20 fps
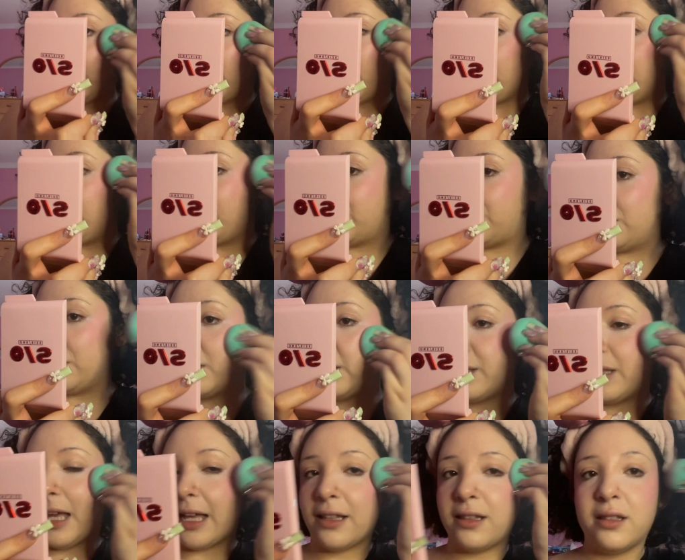It's just
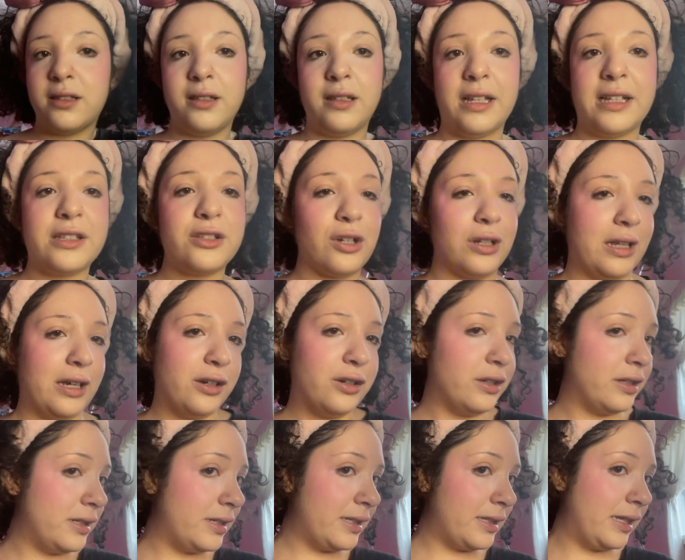that that's all I
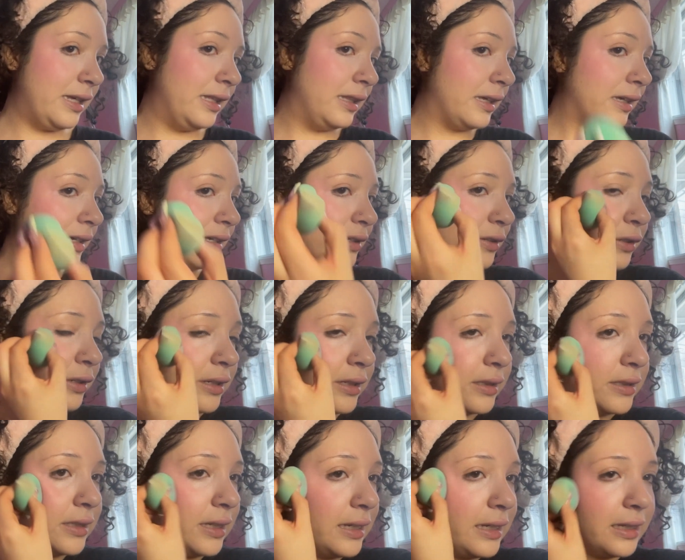could see. Like I
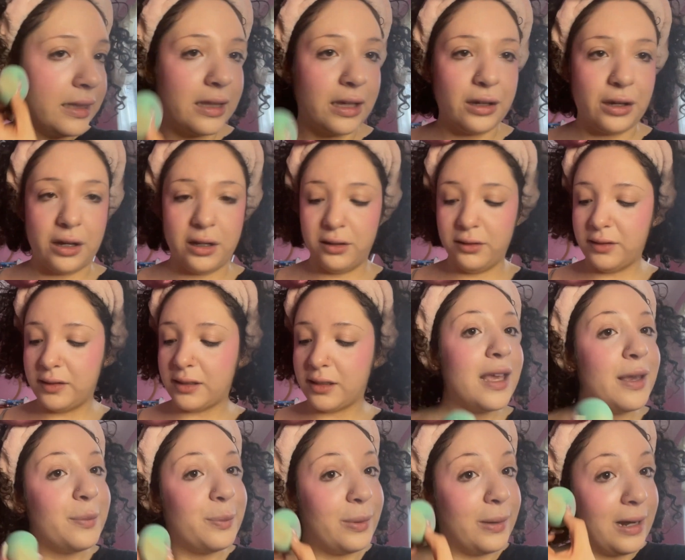couldn't see anything else.
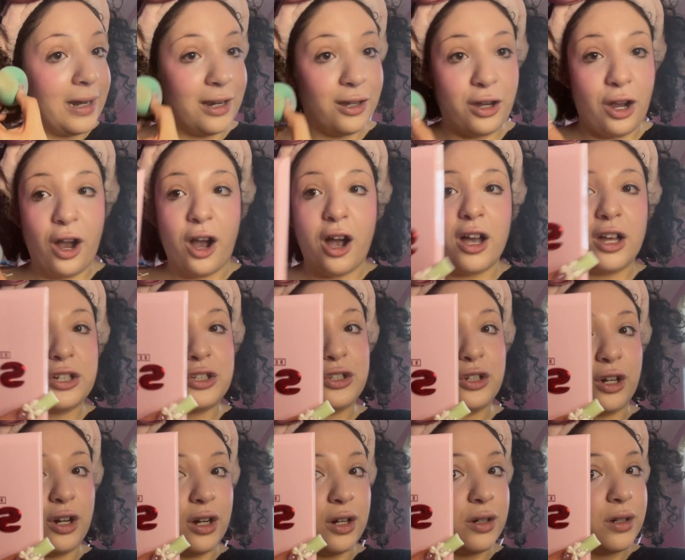But it got
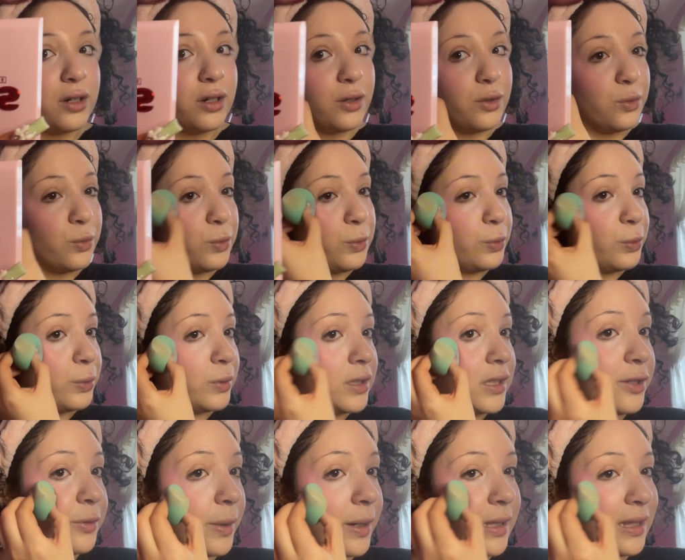dark
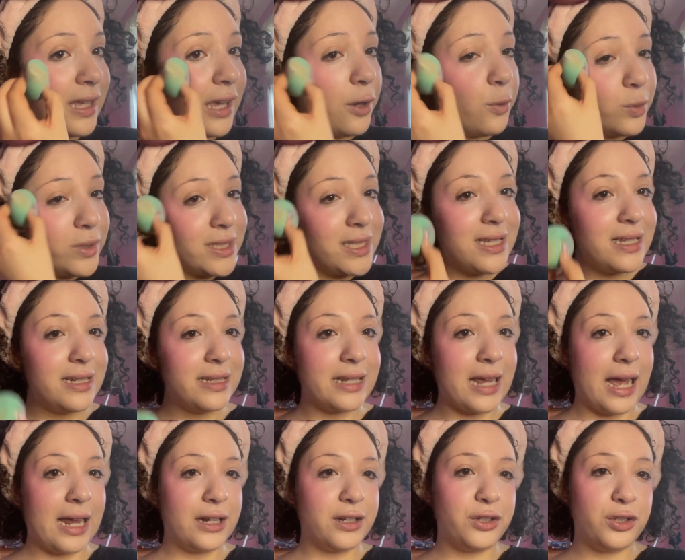really quickly. It wasn't
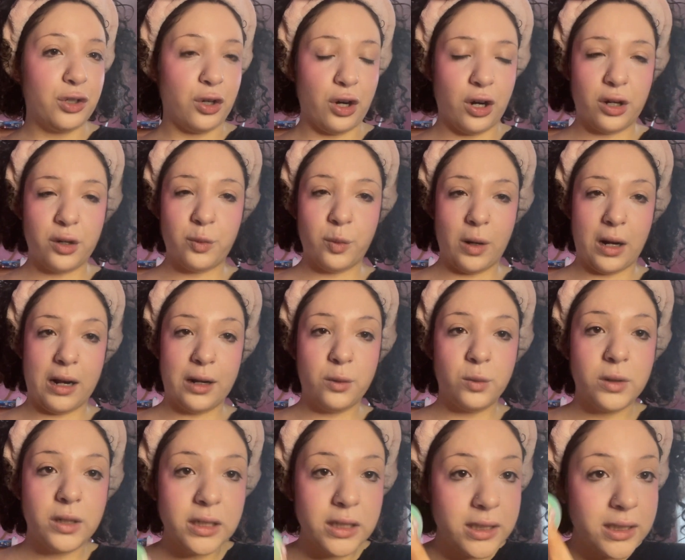that dark where I
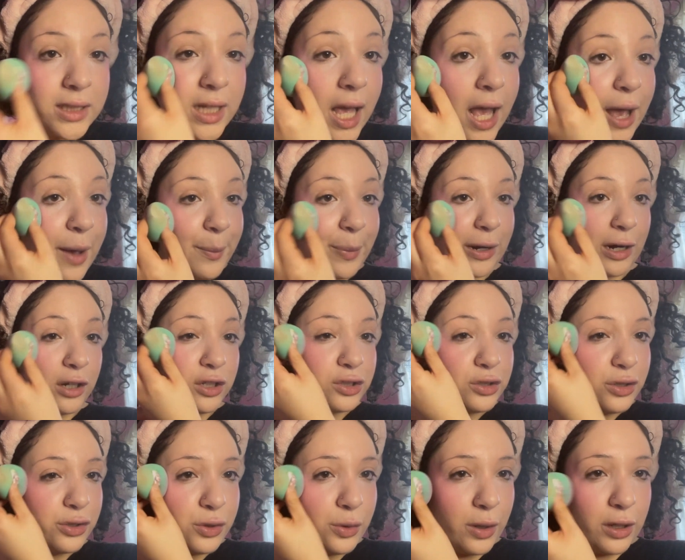was, but I
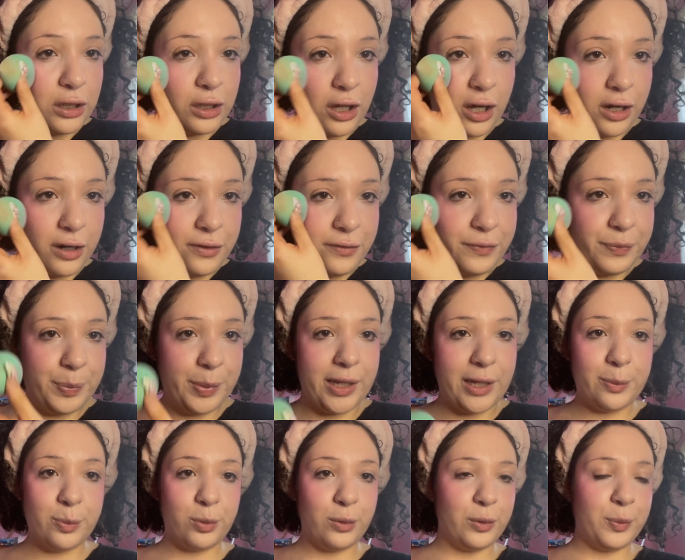also saw a lot of
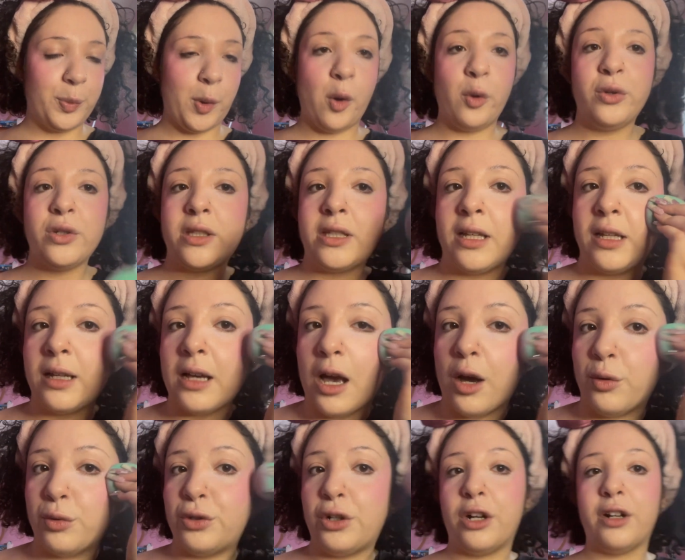people posting
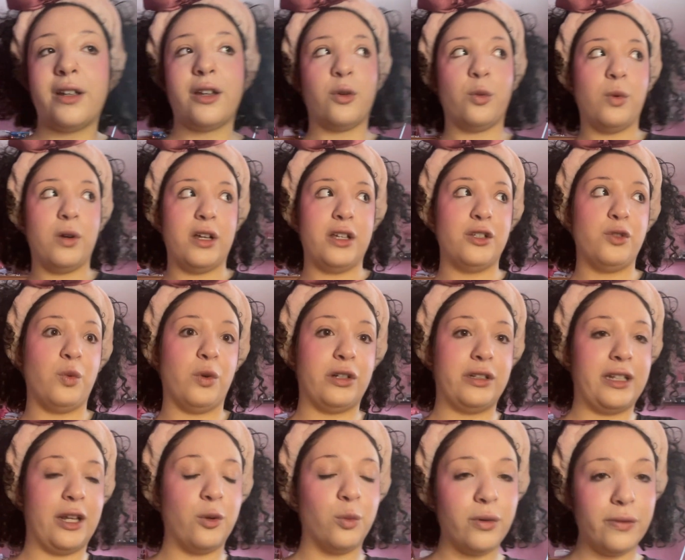how dark it was where
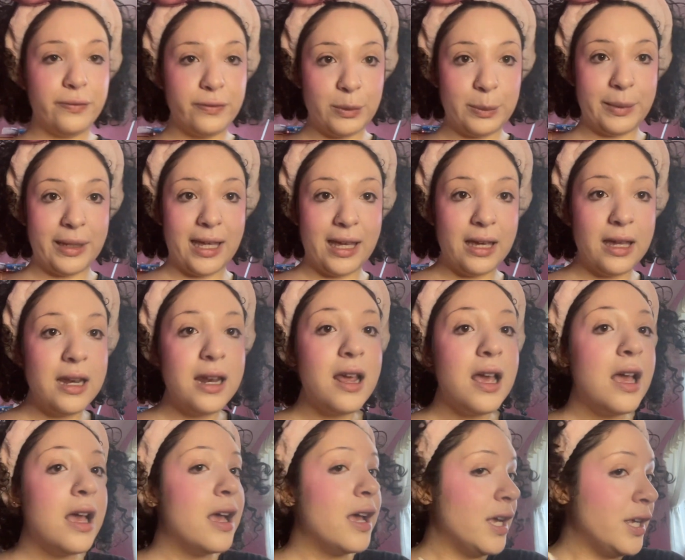they were filming it.
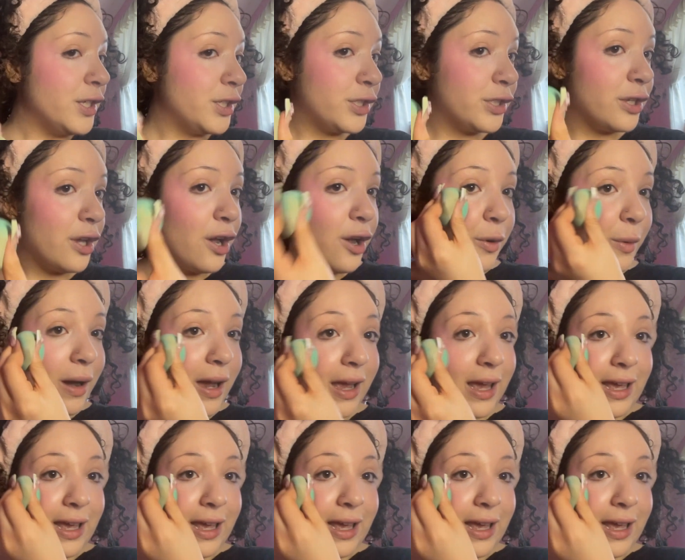So